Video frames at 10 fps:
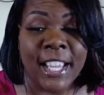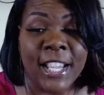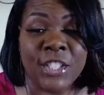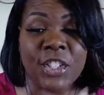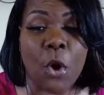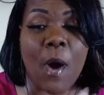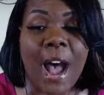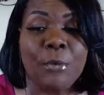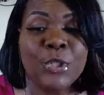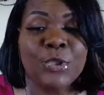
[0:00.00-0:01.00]
So
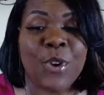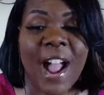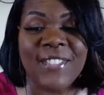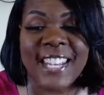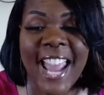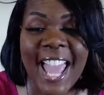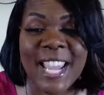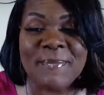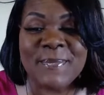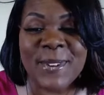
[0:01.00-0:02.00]
I was driving.
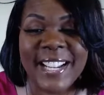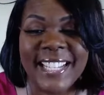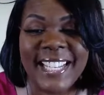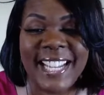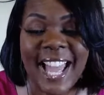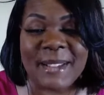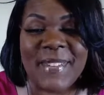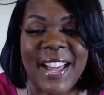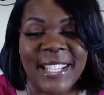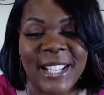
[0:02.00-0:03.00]
Hi, Brittany. Hi,
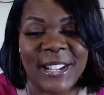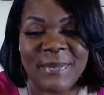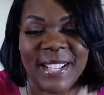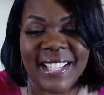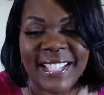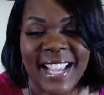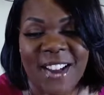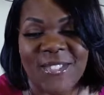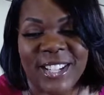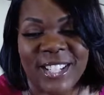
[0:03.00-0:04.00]
my love bug.
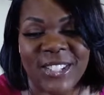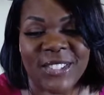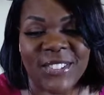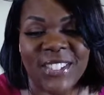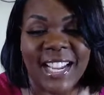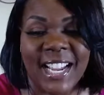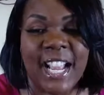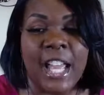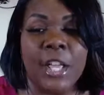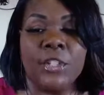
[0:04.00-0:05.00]
How are you?
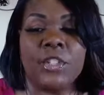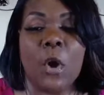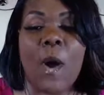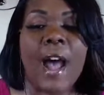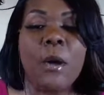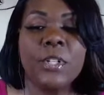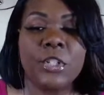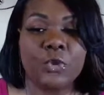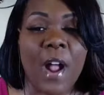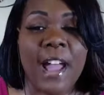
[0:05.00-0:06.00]
So I was
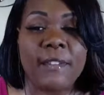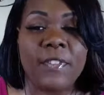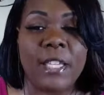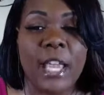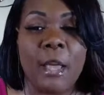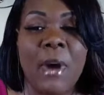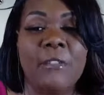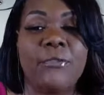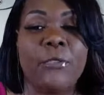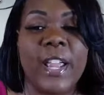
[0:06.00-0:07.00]
driving and my
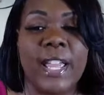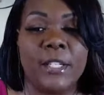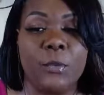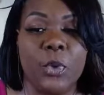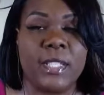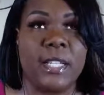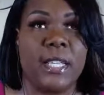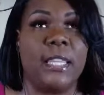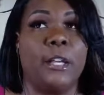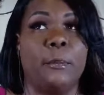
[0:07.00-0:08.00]
friend was
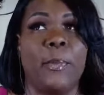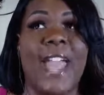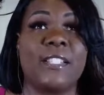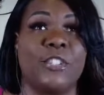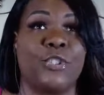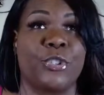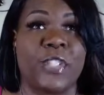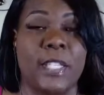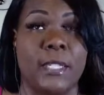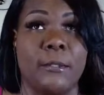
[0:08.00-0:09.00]
in the passenger
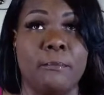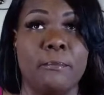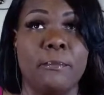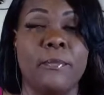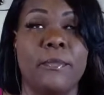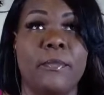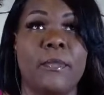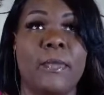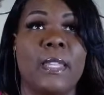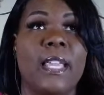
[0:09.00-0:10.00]
seat.
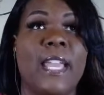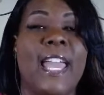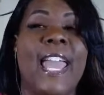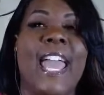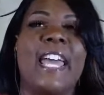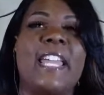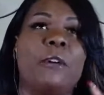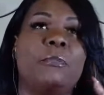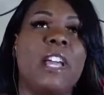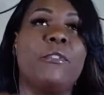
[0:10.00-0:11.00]
And
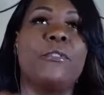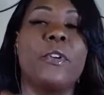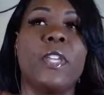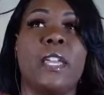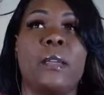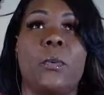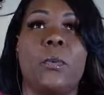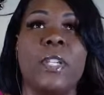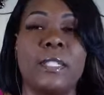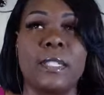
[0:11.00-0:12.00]
I'll never forget,
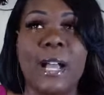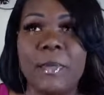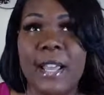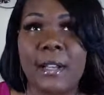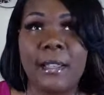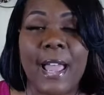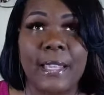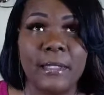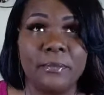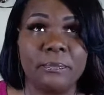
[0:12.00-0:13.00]
we stopped at a
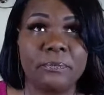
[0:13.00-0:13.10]
light.